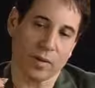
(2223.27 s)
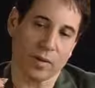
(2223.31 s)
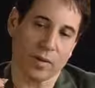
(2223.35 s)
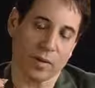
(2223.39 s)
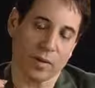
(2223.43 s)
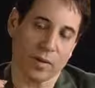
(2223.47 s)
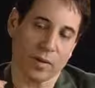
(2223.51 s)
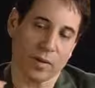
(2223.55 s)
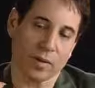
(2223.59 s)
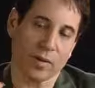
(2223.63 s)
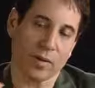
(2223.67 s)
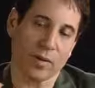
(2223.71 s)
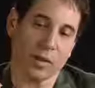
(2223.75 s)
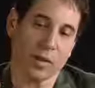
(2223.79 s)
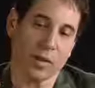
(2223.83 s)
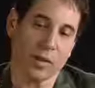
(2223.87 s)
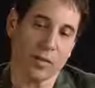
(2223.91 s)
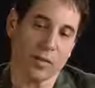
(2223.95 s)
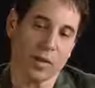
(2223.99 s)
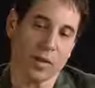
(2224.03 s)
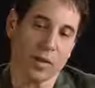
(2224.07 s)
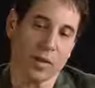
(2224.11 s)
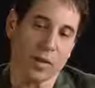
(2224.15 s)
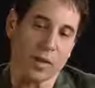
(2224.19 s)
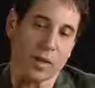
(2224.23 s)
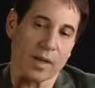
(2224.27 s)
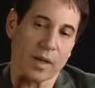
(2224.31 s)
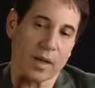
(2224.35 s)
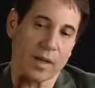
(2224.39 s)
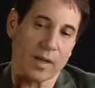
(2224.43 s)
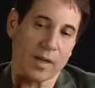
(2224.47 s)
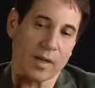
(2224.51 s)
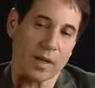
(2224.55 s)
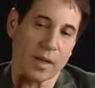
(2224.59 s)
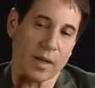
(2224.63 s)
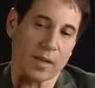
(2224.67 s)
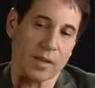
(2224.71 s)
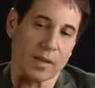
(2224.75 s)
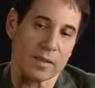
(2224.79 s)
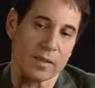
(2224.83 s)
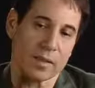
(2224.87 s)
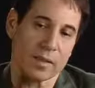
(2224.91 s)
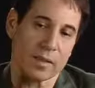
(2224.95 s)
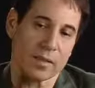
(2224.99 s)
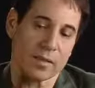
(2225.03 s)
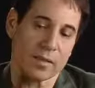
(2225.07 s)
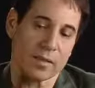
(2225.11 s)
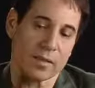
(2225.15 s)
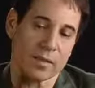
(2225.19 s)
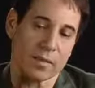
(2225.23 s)
work and not
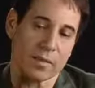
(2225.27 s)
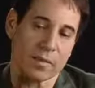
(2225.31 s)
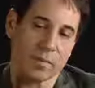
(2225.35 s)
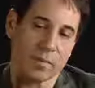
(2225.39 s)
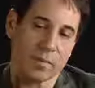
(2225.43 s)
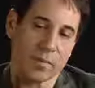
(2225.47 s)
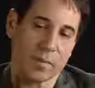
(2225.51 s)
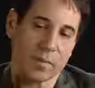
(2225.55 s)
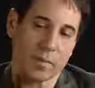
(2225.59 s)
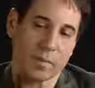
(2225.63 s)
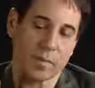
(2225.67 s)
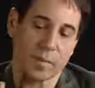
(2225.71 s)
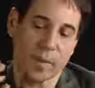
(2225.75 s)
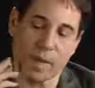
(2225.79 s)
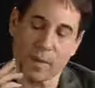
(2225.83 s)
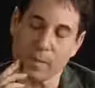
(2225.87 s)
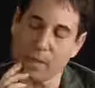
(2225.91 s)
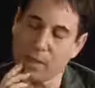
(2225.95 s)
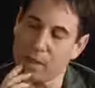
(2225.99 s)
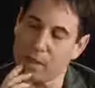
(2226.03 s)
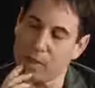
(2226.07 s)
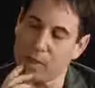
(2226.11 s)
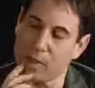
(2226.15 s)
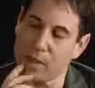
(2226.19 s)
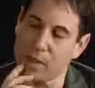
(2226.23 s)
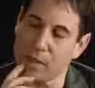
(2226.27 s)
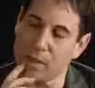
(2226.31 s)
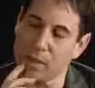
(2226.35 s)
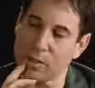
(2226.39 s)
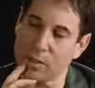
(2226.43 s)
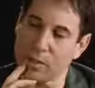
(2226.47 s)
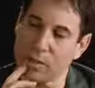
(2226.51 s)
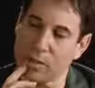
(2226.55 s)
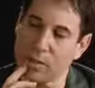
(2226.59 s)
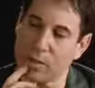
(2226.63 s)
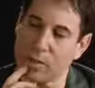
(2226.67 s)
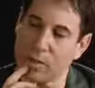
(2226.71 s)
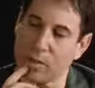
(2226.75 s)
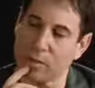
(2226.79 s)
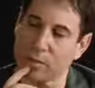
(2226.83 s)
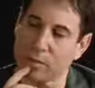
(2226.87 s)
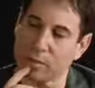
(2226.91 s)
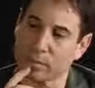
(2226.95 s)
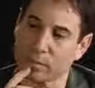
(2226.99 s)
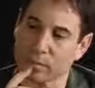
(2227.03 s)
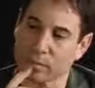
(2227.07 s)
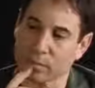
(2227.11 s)
pay much attention to it.